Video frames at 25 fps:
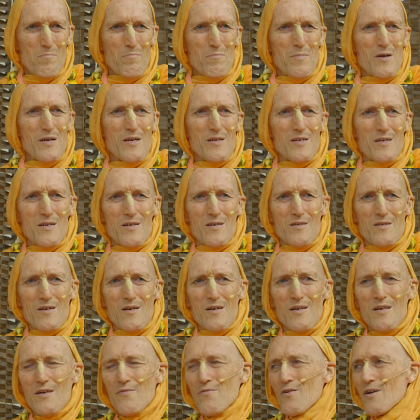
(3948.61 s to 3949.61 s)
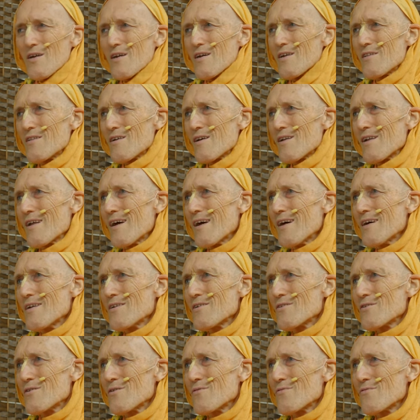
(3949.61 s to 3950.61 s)
meat eater living in the
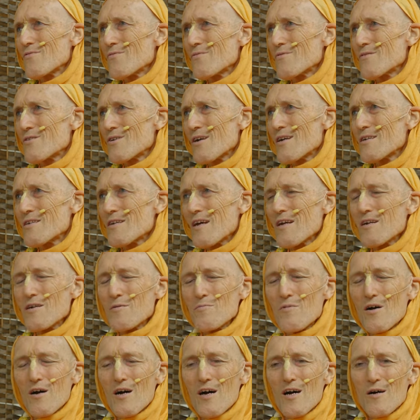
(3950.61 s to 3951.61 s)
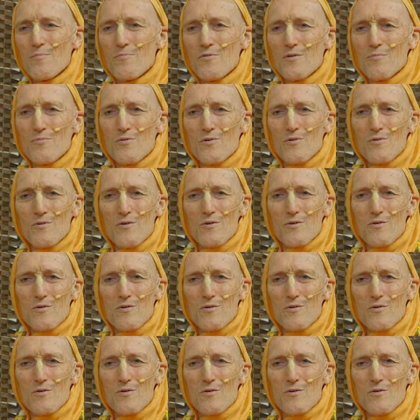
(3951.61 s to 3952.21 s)
land of Chaitanya Mahaprabhu,